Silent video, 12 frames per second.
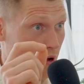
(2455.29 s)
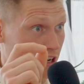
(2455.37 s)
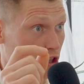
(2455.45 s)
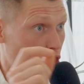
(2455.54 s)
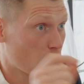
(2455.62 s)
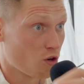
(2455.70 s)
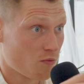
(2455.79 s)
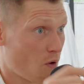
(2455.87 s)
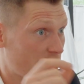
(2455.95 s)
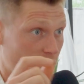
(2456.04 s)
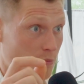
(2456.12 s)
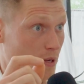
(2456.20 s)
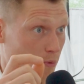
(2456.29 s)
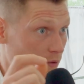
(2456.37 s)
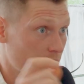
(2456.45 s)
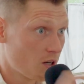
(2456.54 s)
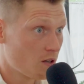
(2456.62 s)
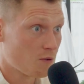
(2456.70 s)
so I can learn from all these other
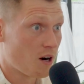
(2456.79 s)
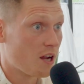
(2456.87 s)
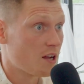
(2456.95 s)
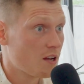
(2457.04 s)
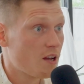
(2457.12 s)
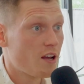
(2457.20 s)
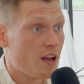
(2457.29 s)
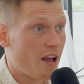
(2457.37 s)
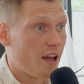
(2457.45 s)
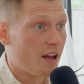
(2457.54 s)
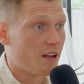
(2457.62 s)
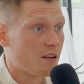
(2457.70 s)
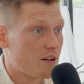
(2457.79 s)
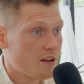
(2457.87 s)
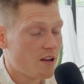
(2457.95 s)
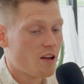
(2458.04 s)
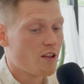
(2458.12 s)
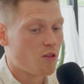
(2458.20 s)
people. Right. And
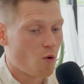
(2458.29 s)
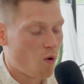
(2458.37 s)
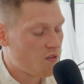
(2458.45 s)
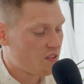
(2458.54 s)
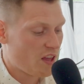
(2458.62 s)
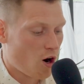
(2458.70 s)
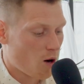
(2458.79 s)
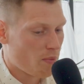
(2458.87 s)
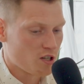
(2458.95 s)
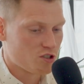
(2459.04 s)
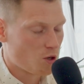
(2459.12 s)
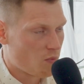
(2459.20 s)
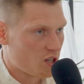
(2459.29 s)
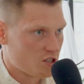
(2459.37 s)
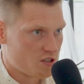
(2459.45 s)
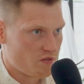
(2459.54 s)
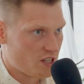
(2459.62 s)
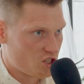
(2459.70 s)
the one thing they harp on so
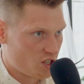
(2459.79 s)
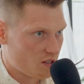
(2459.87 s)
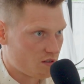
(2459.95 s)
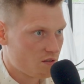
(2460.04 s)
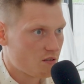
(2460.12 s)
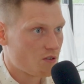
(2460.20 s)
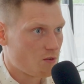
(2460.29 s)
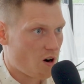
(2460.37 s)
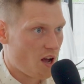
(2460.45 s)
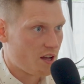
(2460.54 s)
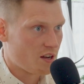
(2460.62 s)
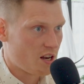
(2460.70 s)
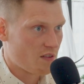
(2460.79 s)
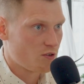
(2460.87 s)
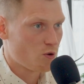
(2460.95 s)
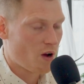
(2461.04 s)
much is vision. Right. And if